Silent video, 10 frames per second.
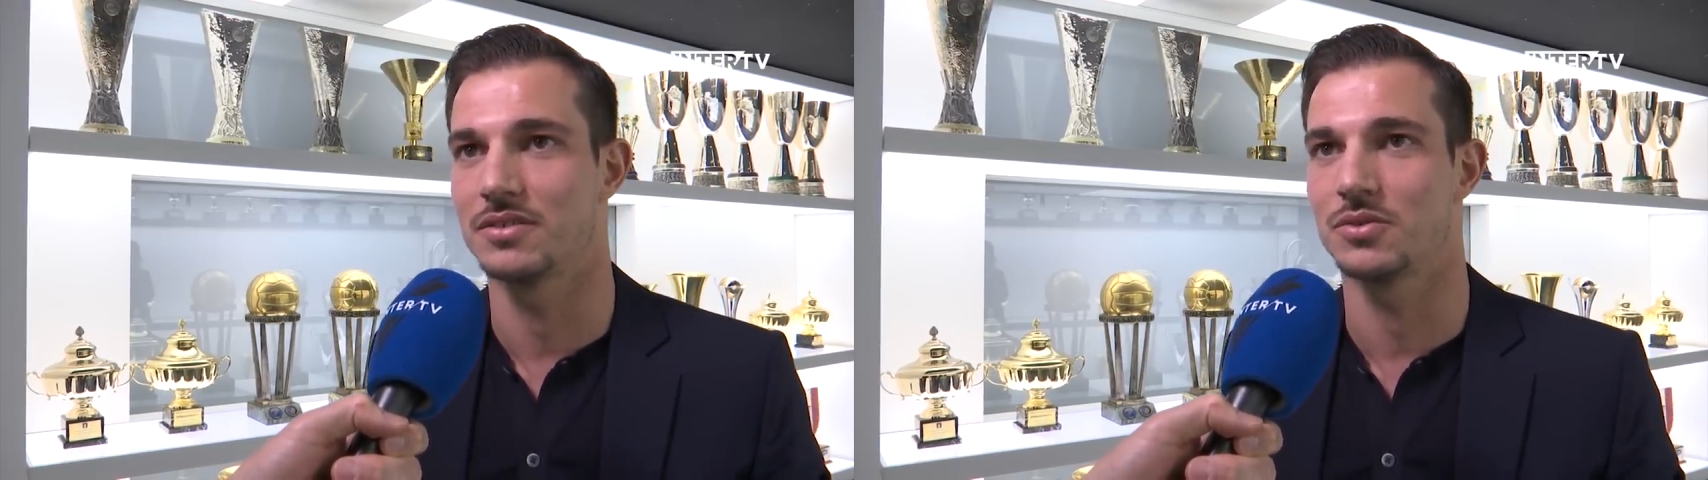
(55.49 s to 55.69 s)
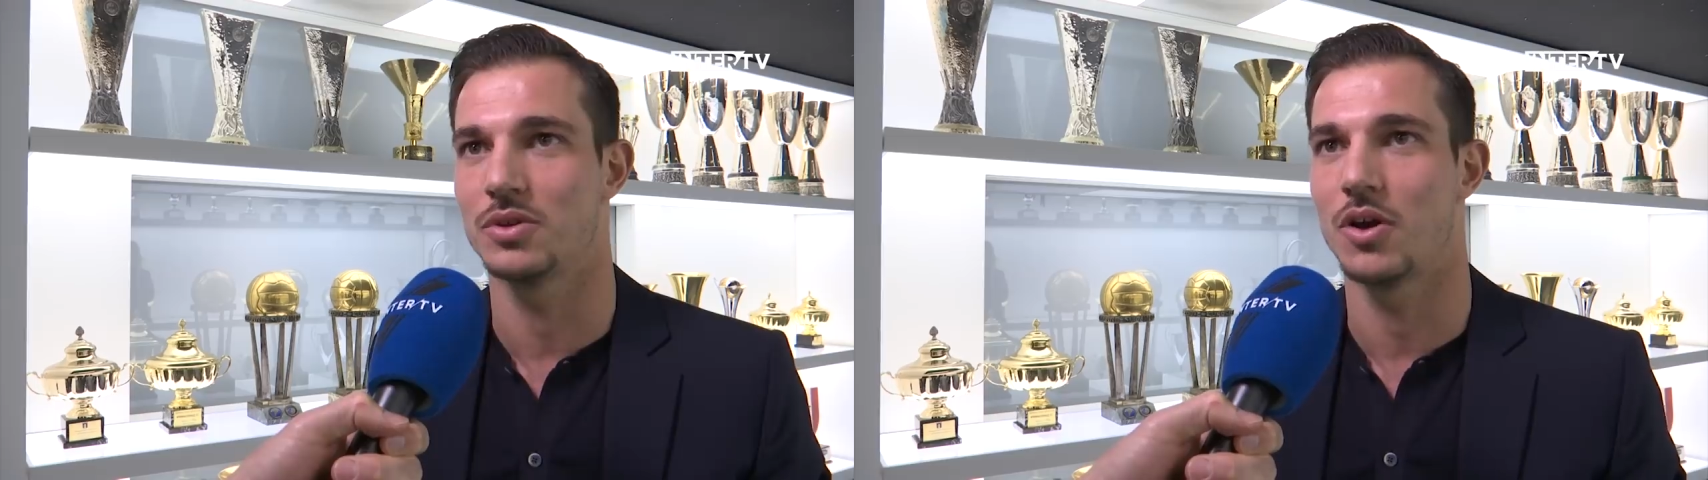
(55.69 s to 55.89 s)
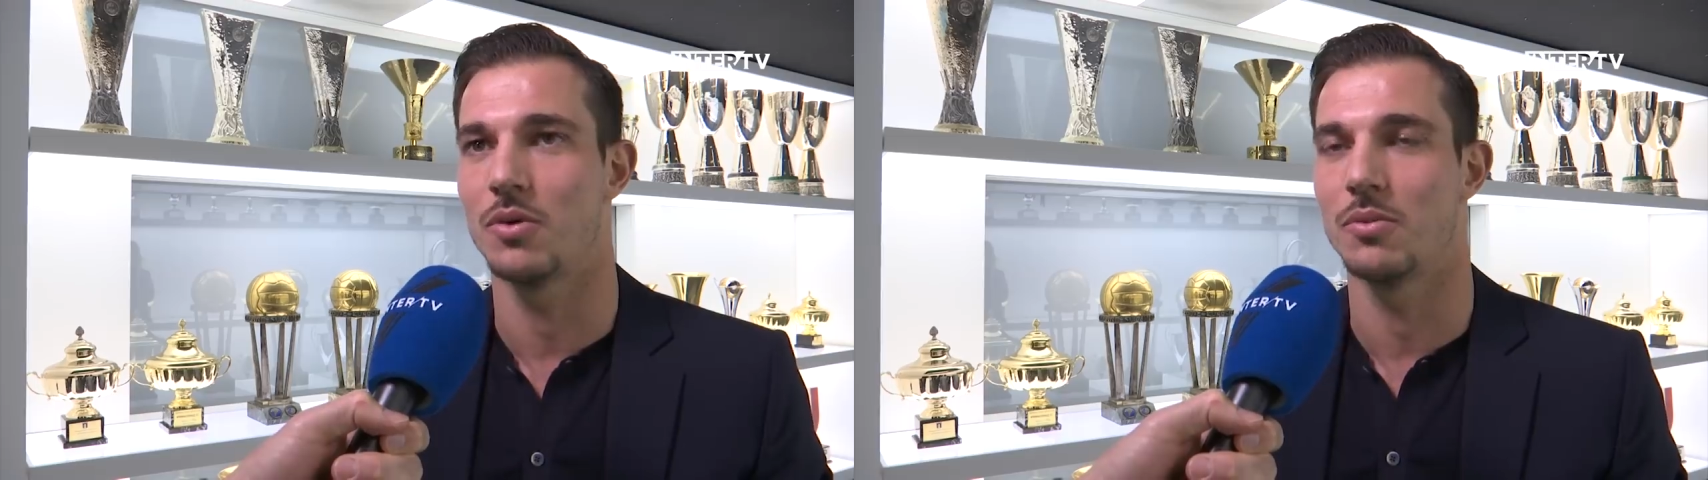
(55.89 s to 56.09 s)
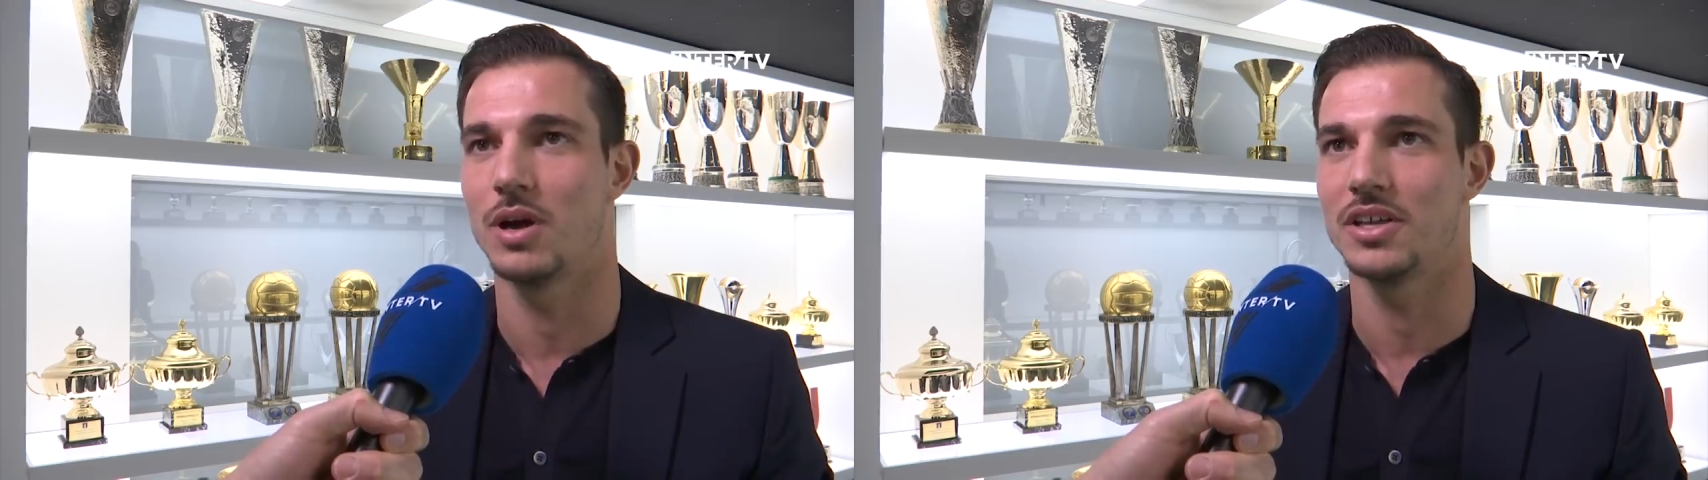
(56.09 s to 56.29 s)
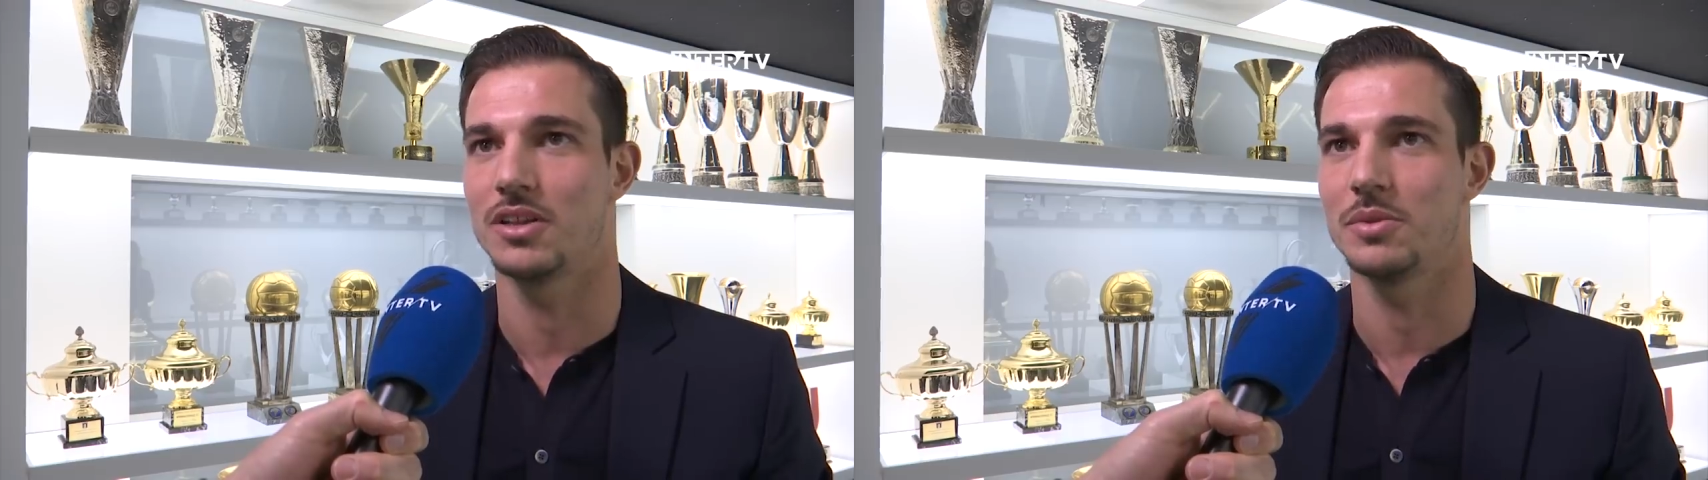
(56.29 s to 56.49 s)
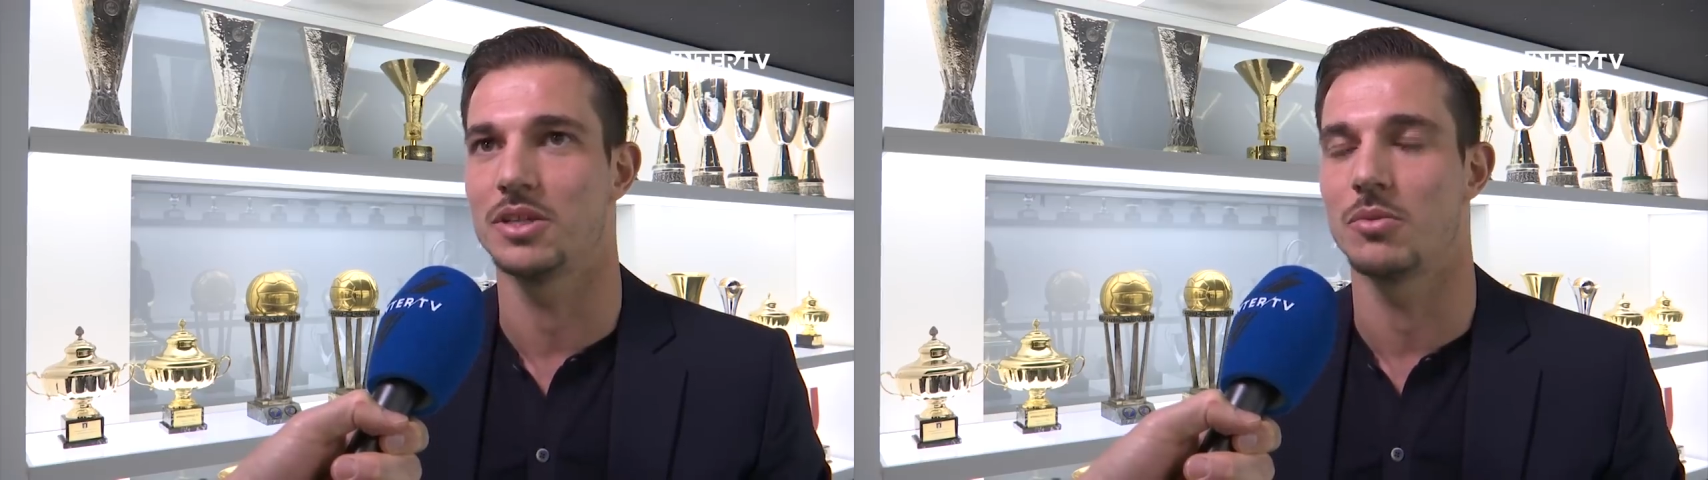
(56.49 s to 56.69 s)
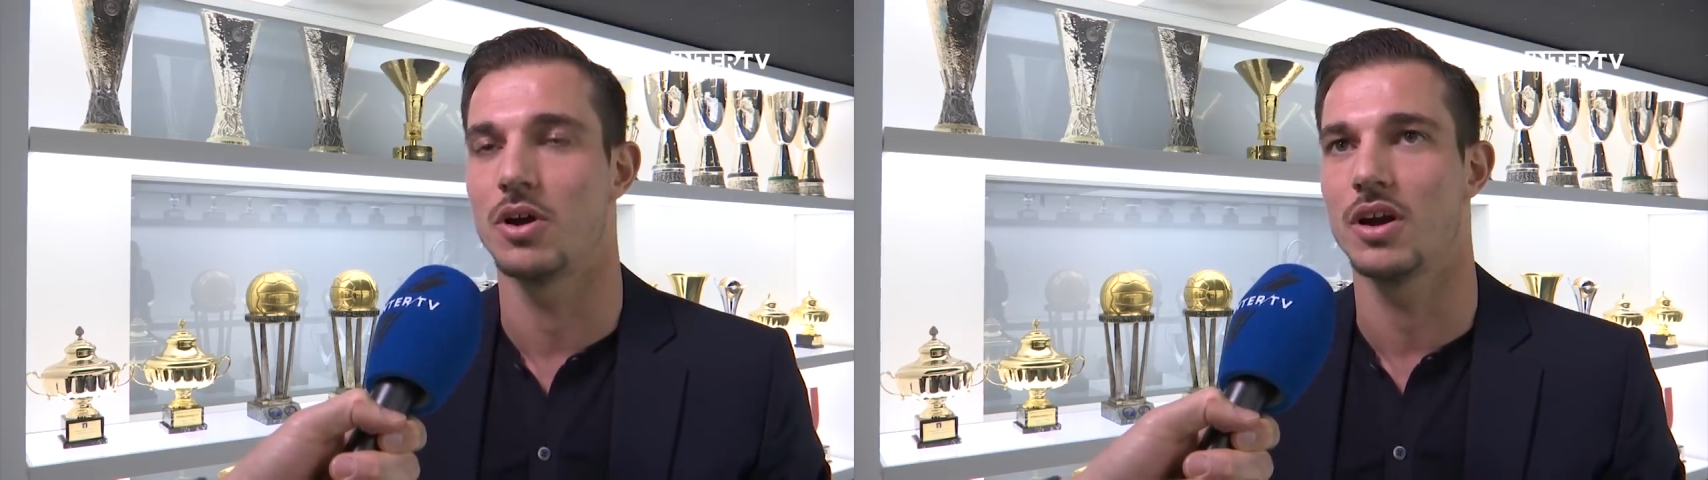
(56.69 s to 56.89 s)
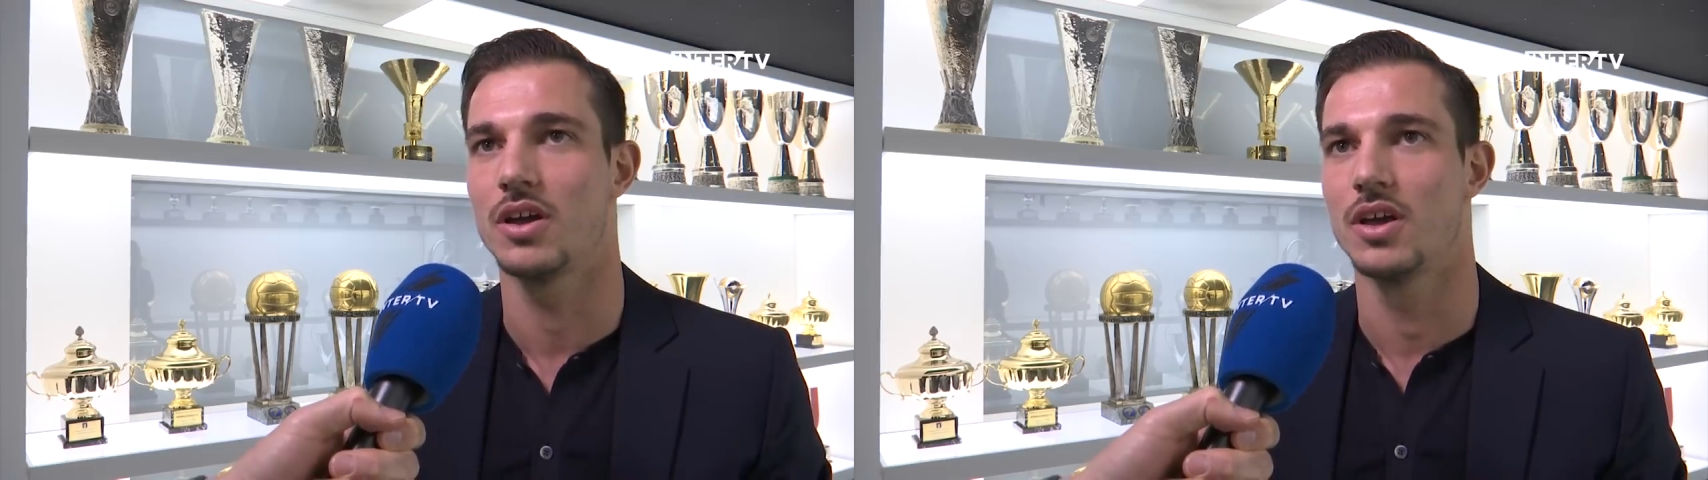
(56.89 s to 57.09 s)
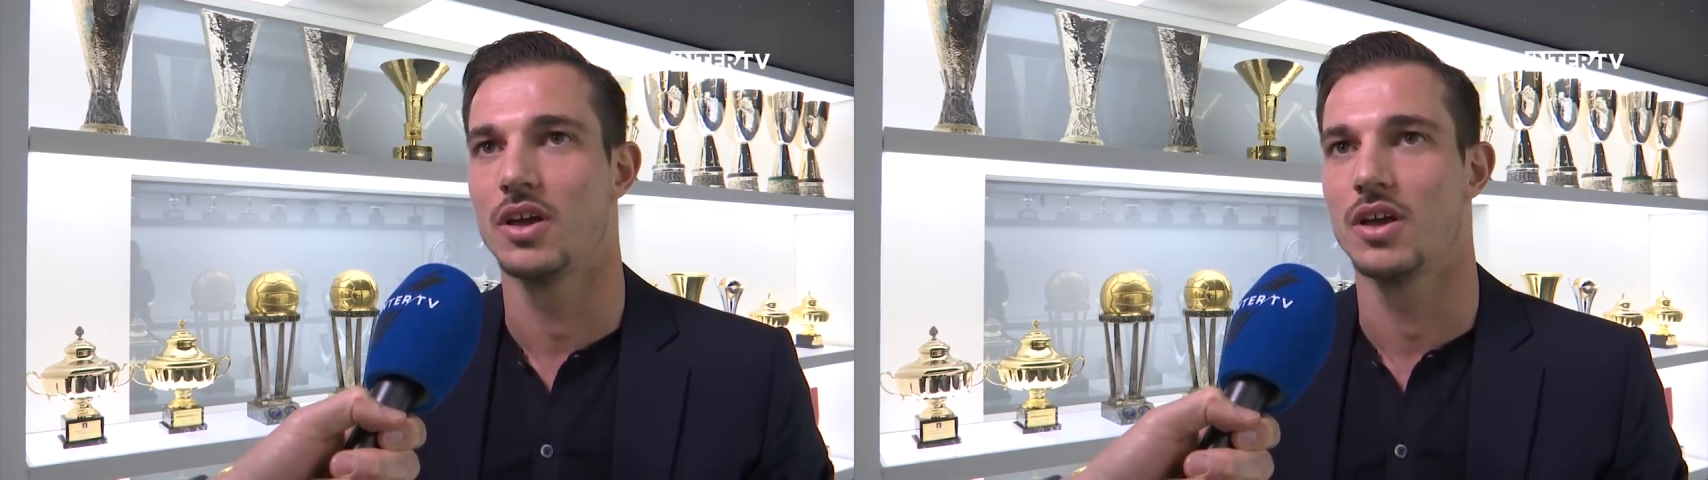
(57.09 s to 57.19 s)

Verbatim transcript: to know a little bit more.